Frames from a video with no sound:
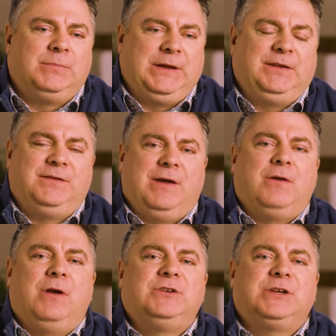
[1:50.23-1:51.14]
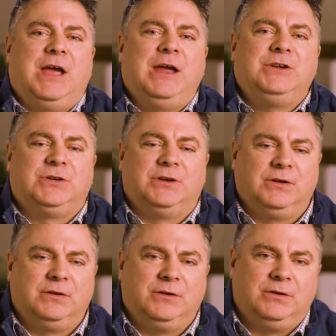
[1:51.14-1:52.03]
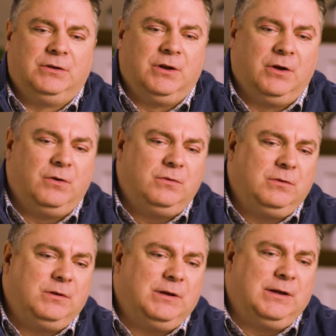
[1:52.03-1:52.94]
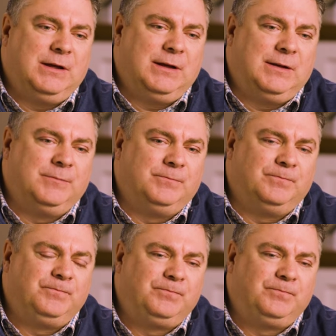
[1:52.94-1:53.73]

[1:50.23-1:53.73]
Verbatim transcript: piece of our education, you know. Um,